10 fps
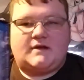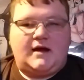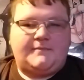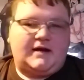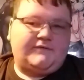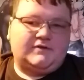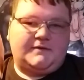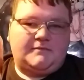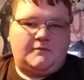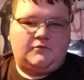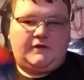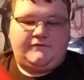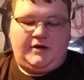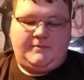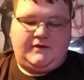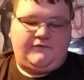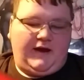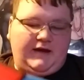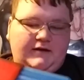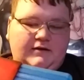I'm not even a really very big
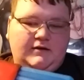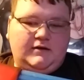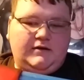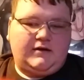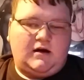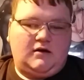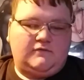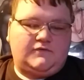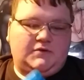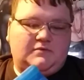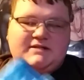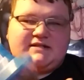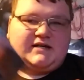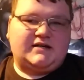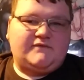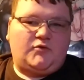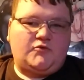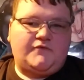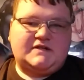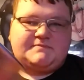fan of the Resident Evil
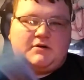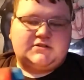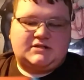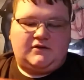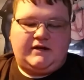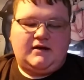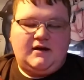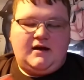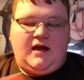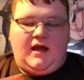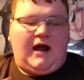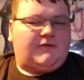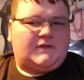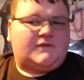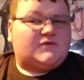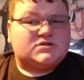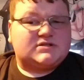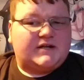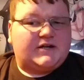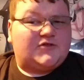movies personally. I think the
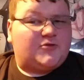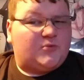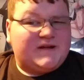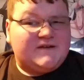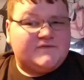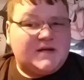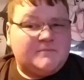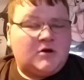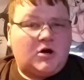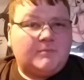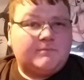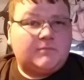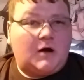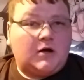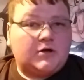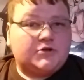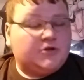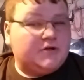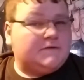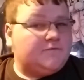first like three of them are
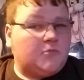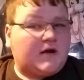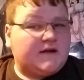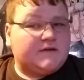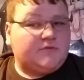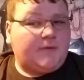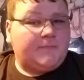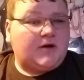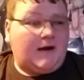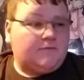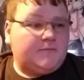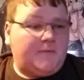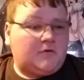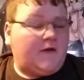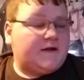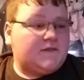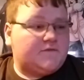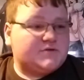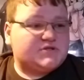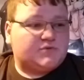good from what I can remember. I remember liking the
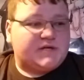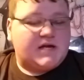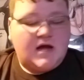first three.